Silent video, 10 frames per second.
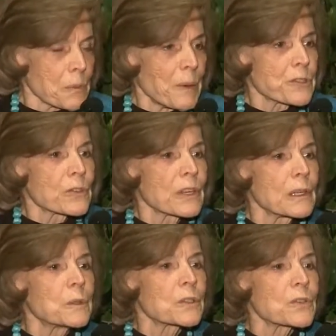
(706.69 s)

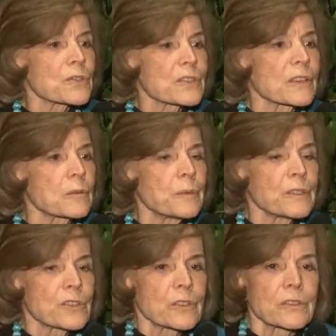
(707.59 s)
petrochemicals that have
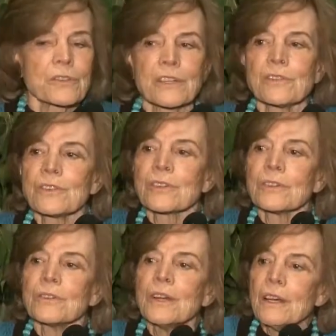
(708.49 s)
been turned
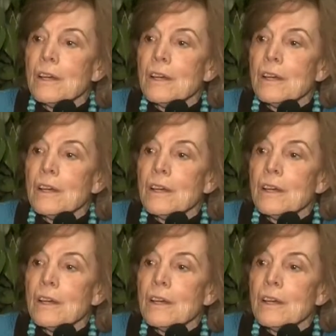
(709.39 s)
into